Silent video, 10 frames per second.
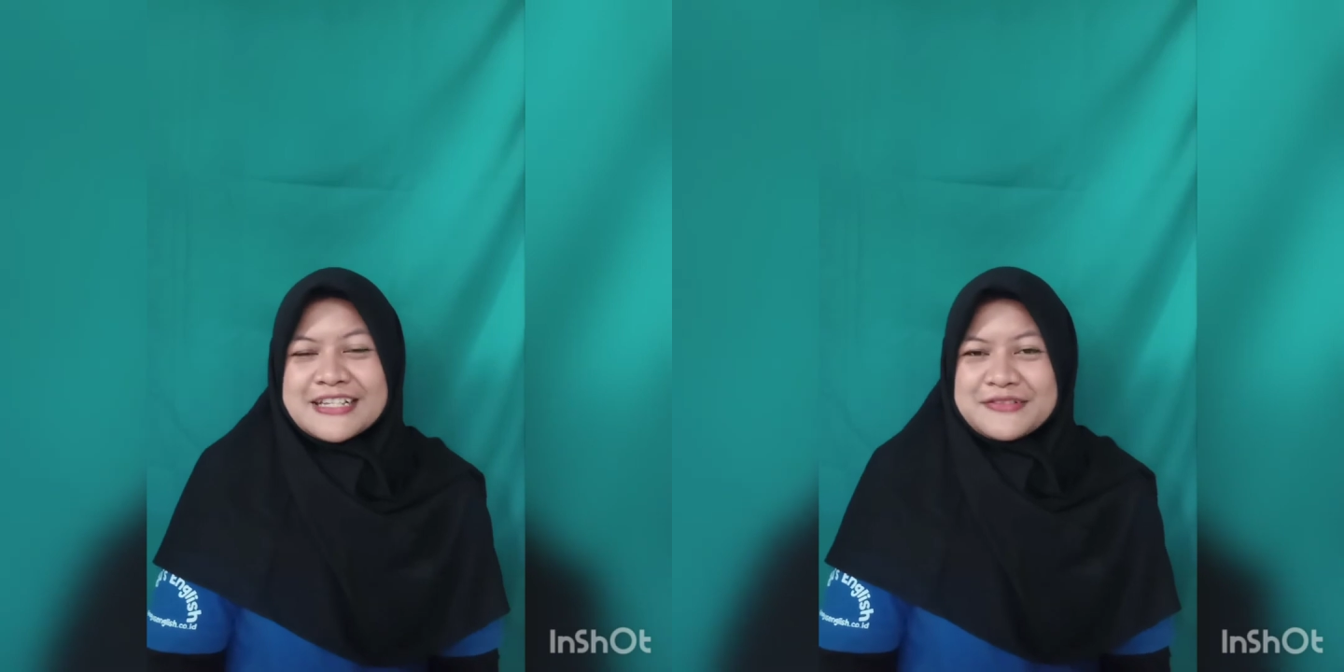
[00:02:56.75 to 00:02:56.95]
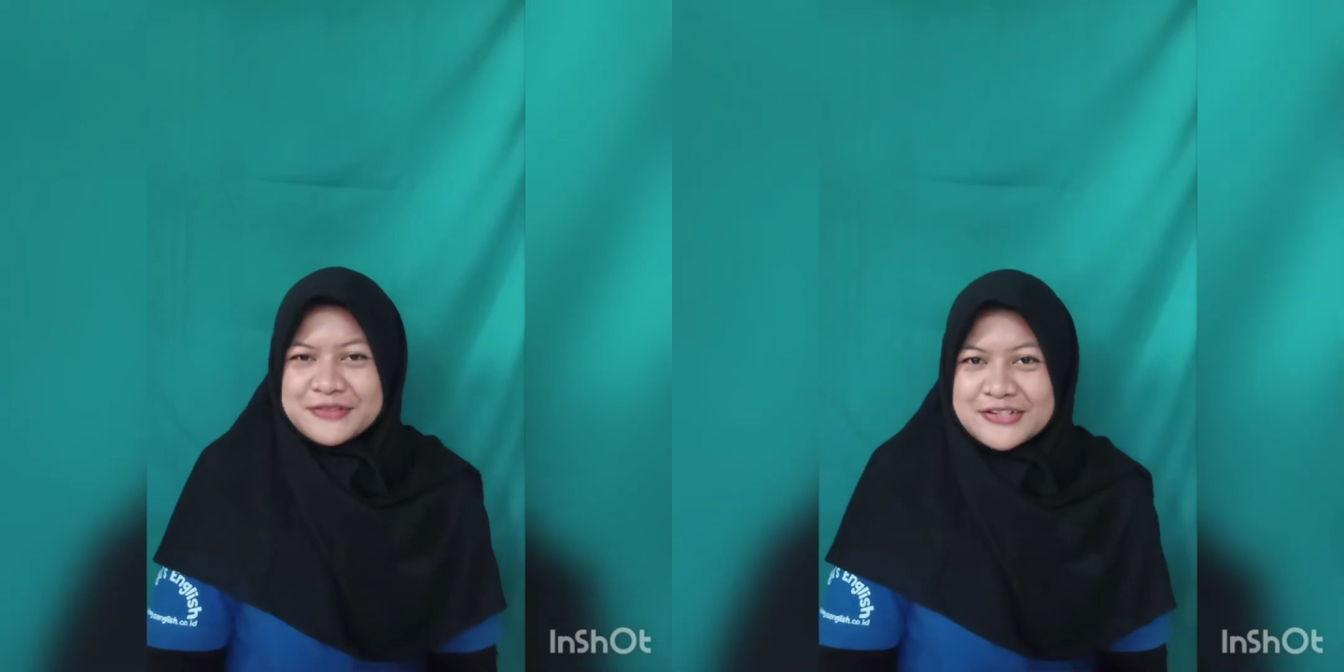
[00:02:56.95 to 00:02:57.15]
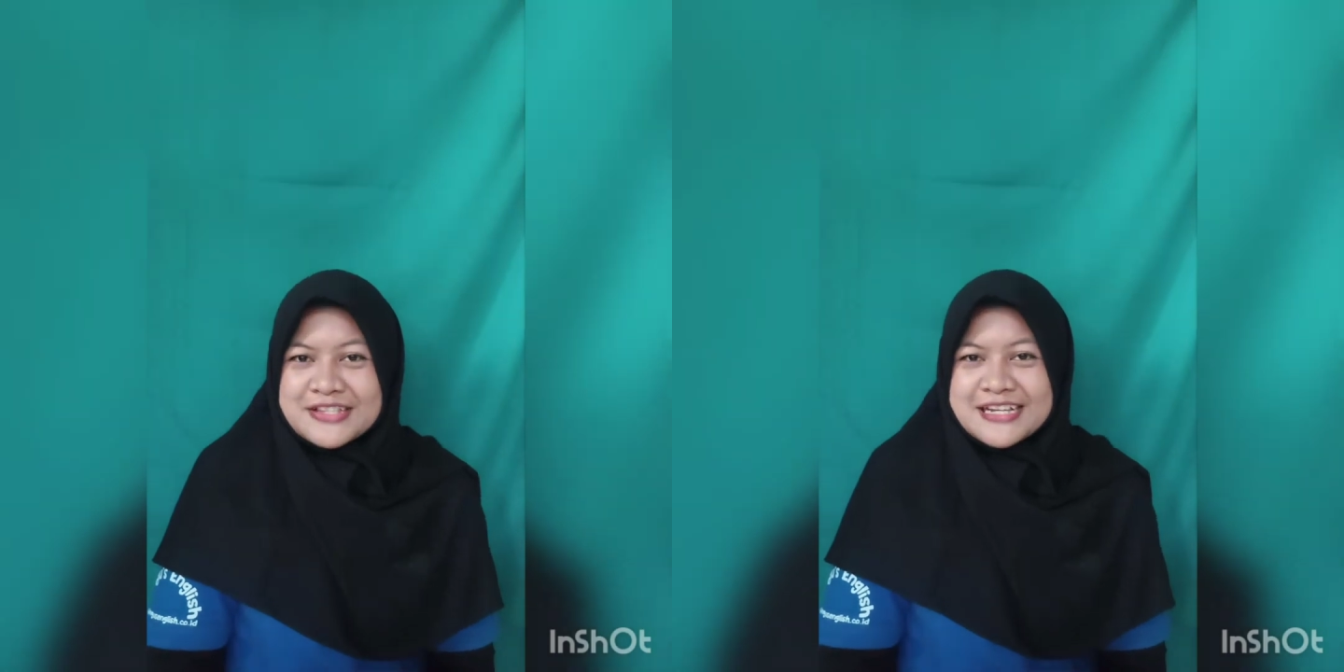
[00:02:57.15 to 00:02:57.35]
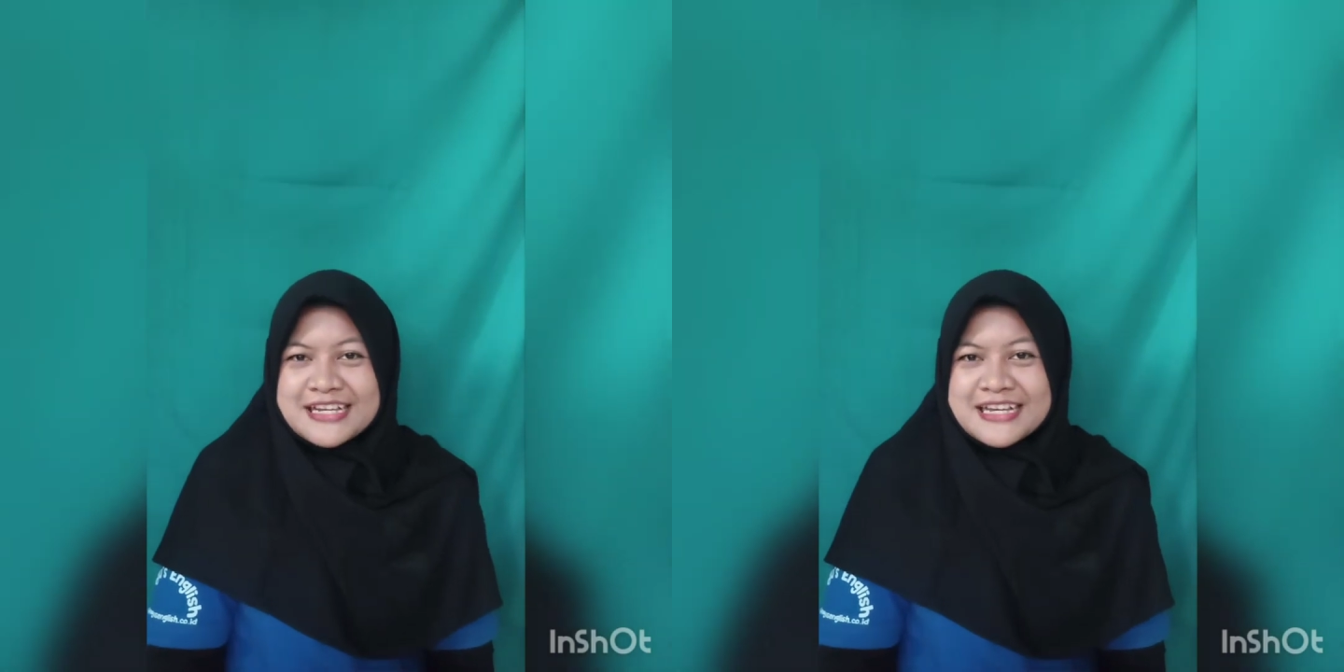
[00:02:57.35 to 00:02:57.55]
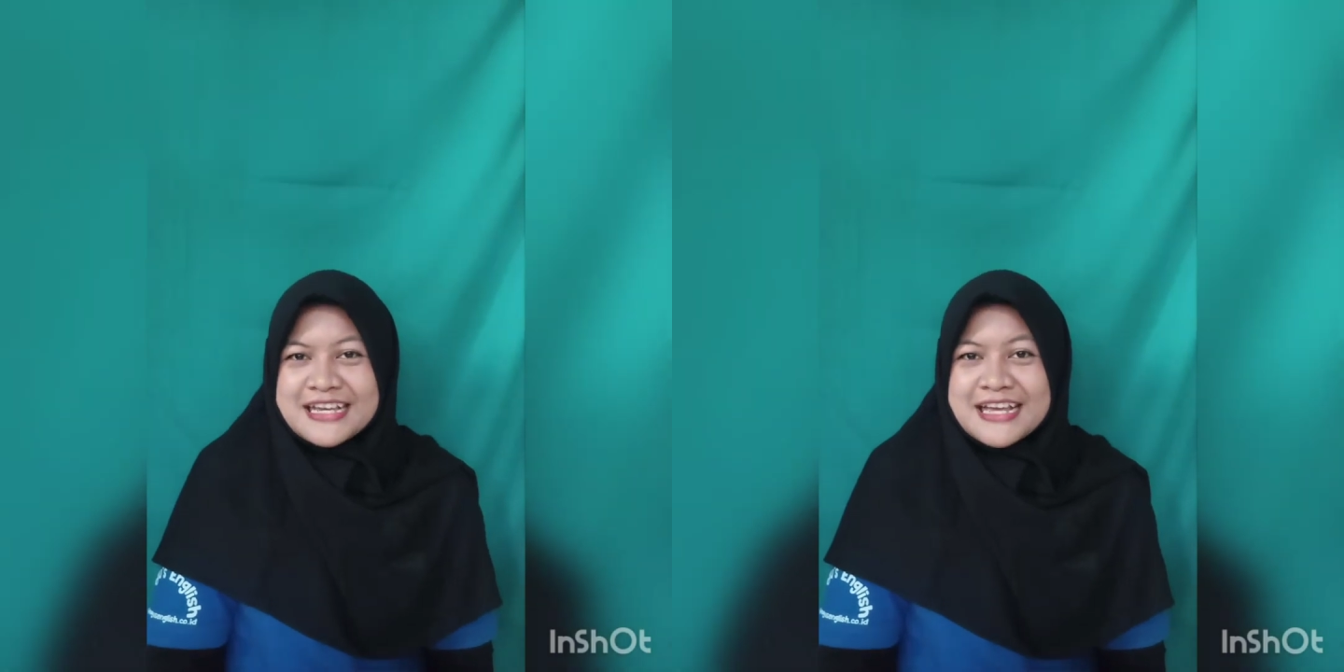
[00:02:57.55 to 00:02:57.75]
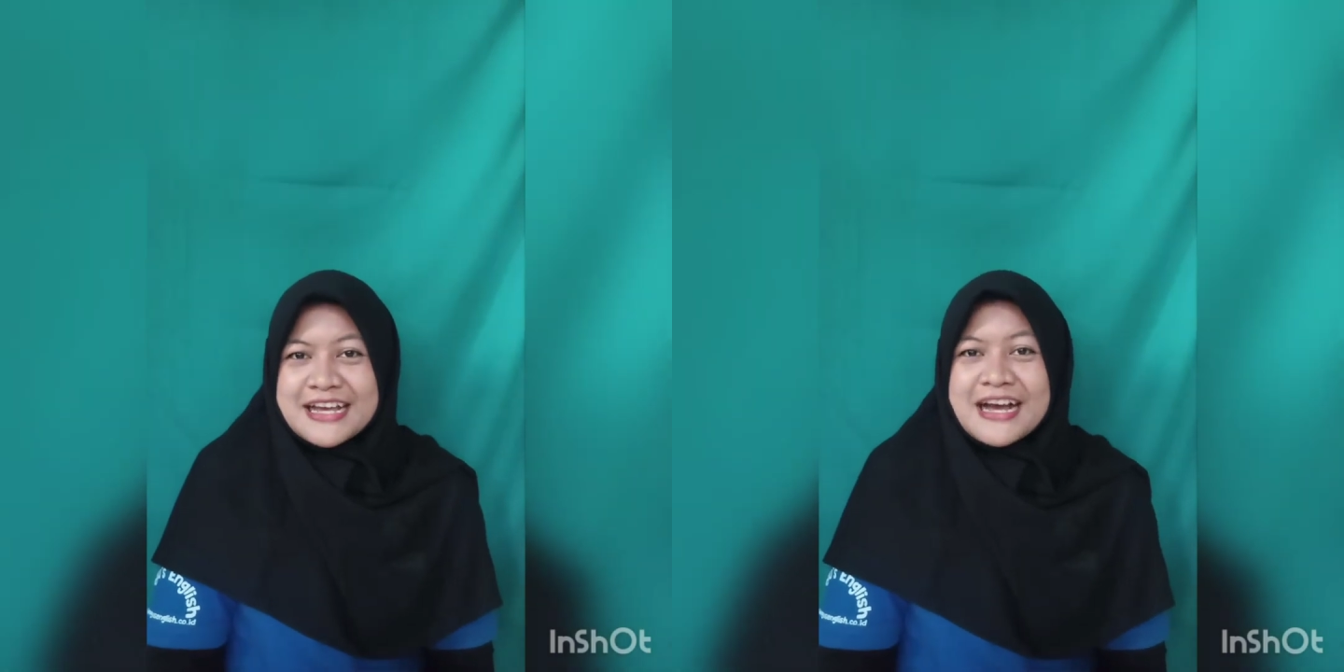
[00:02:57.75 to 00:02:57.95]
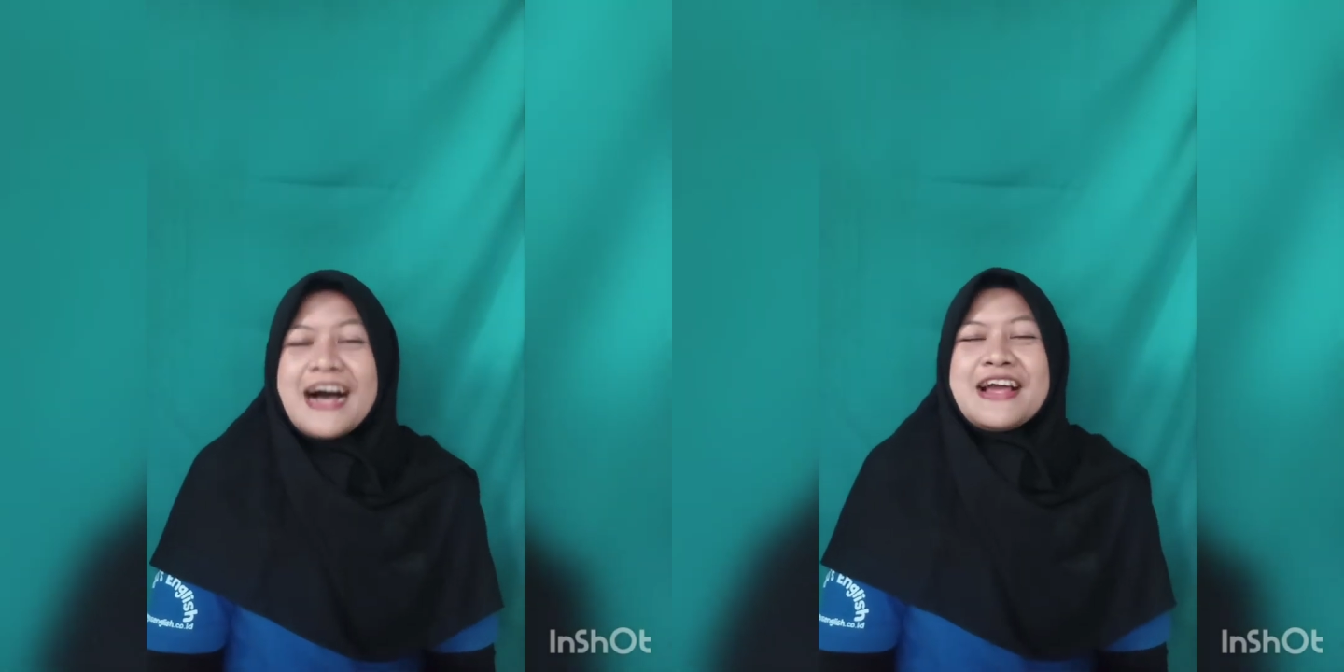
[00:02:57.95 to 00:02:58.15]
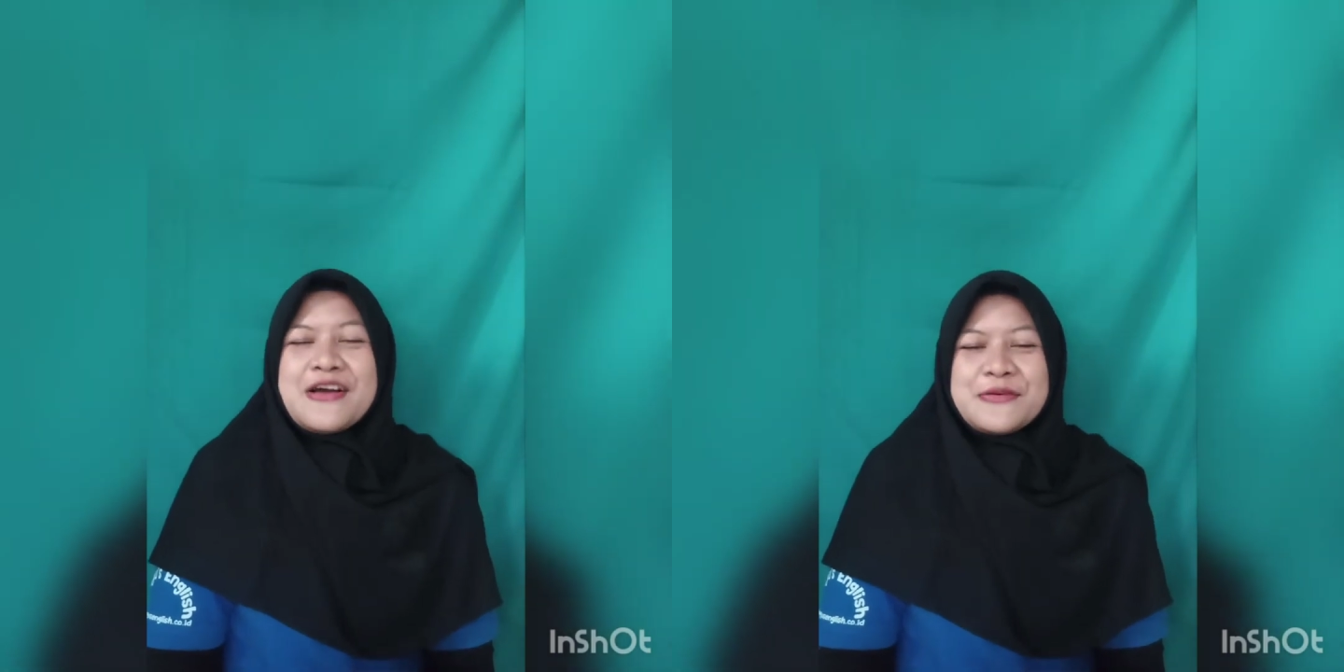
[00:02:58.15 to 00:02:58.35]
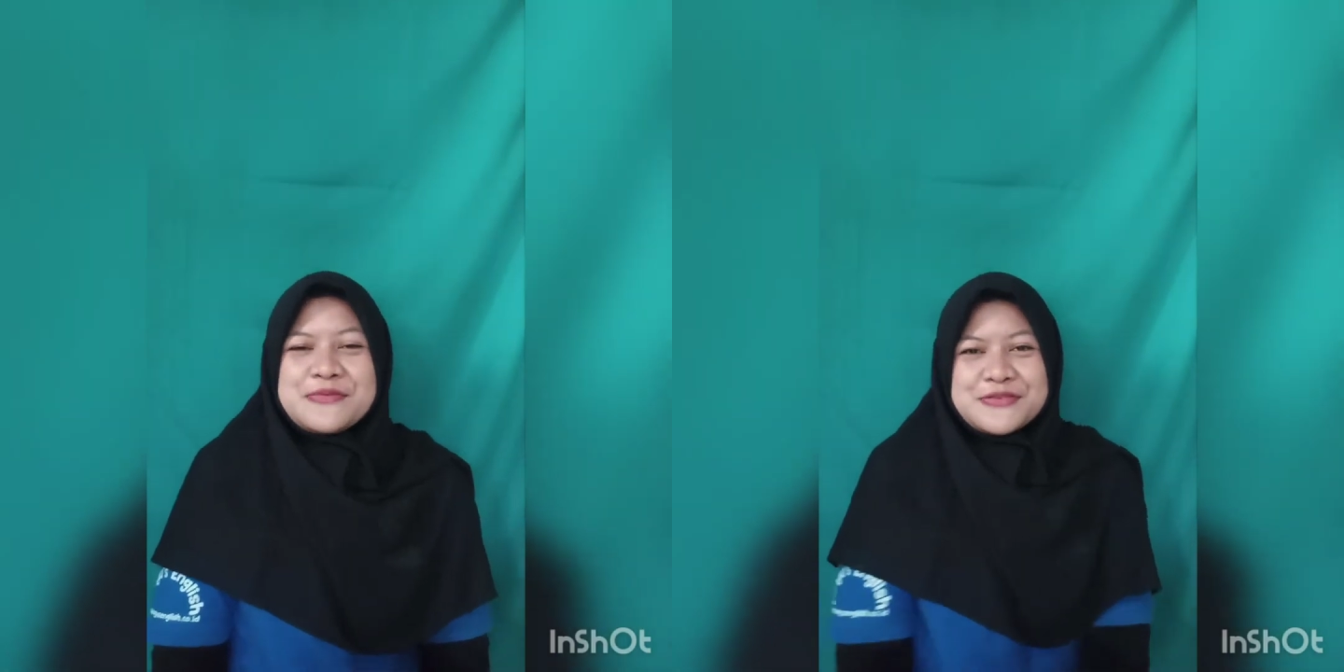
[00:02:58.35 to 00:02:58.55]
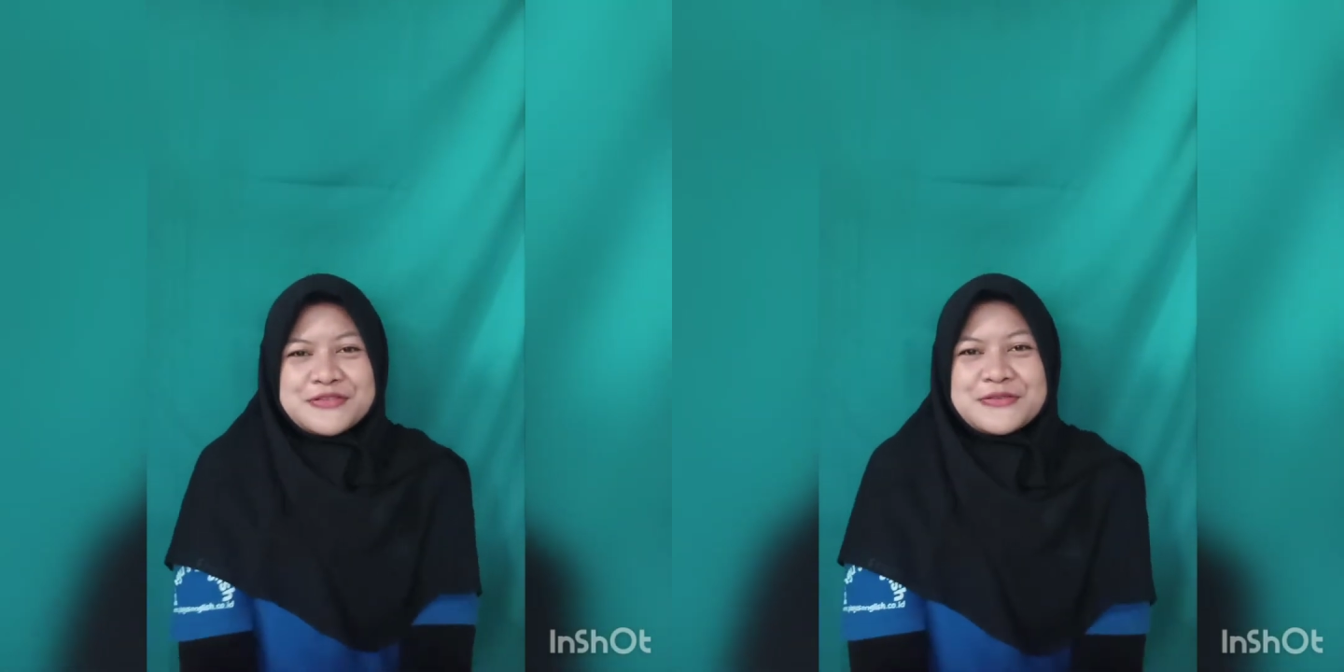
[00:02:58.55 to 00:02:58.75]
interesting? I hope
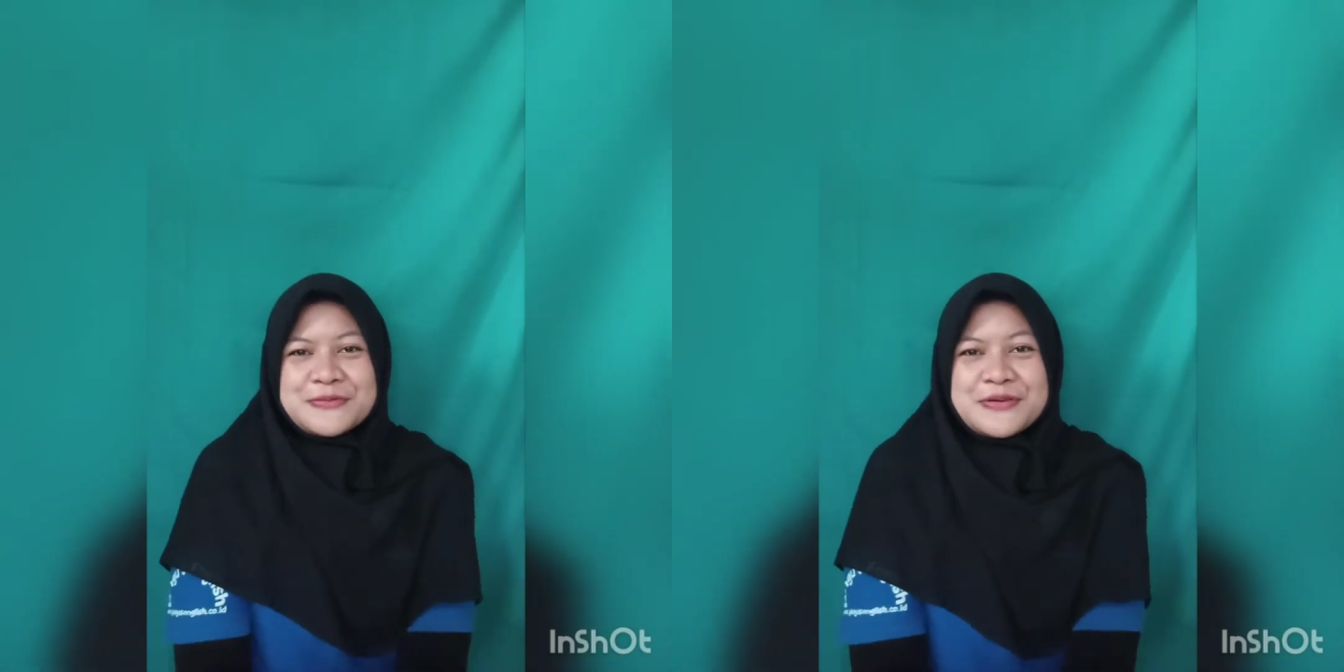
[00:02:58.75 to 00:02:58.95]
you do.